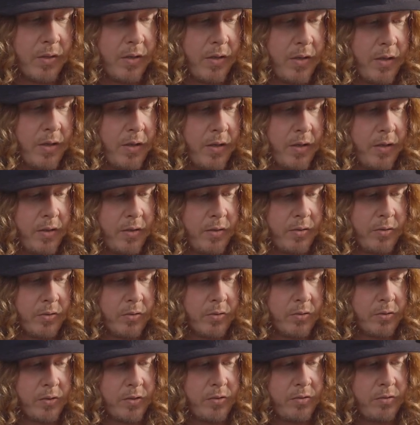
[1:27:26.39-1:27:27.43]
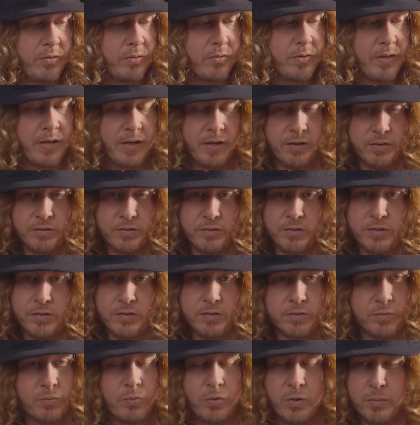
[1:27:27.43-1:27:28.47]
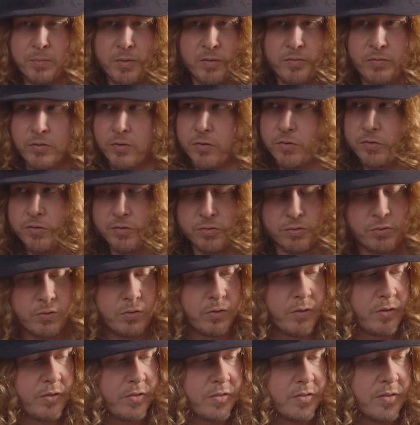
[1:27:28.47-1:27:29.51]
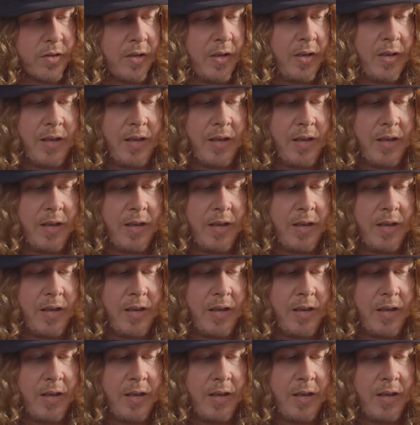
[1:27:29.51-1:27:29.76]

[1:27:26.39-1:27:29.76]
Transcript: in the early 2000s on one of my first tours,